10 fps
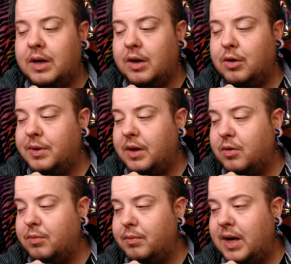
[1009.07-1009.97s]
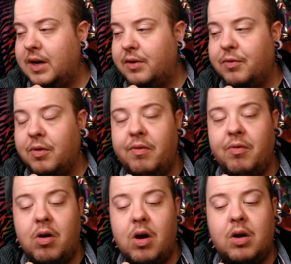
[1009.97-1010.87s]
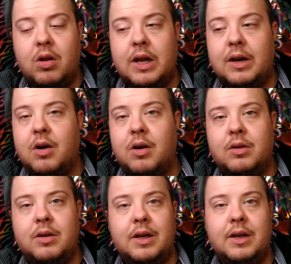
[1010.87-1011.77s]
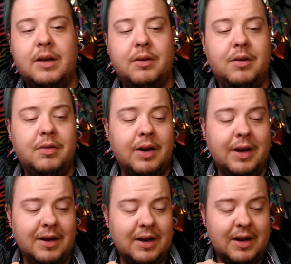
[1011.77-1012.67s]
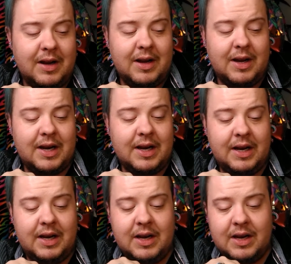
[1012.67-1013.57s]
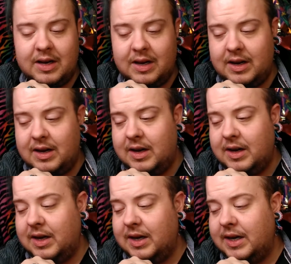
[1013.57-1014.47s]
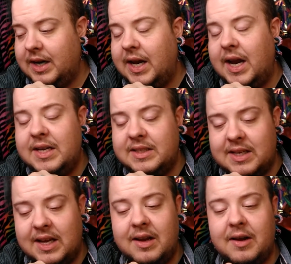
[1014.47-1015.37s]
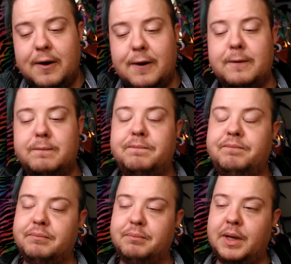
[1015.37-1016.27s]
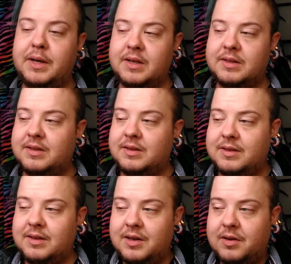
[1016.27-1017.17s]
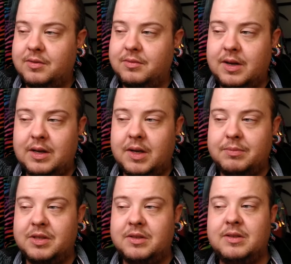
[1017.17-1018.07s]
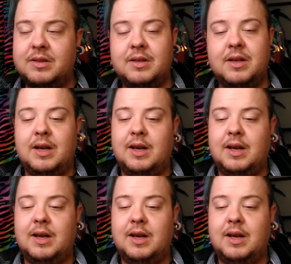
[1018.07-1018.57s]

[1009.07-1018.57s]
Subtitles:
I hope they don't make it a free-for-all at all in any case, because, you know, I'm just